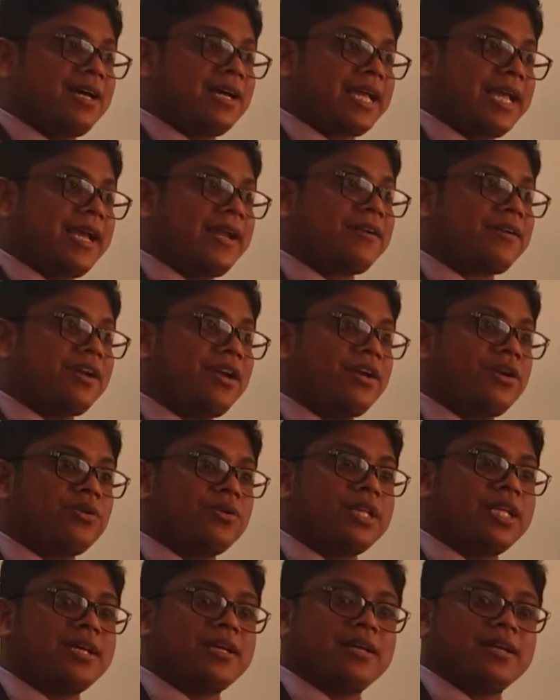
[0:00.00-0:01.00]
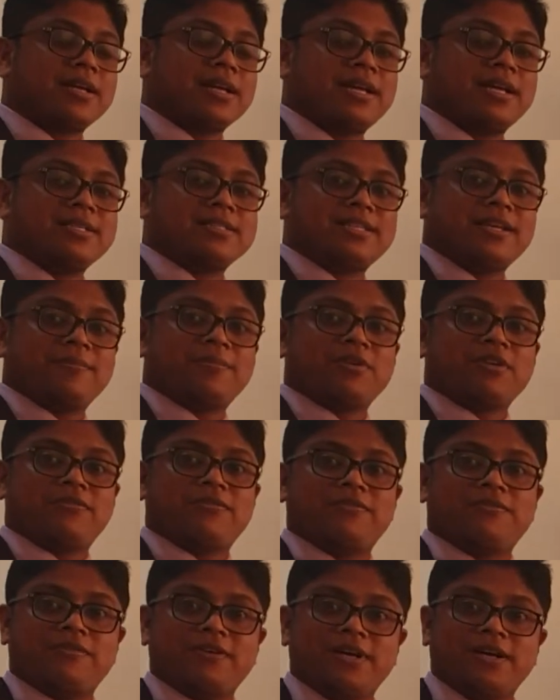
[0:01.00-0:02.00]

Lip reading: catering to the concept of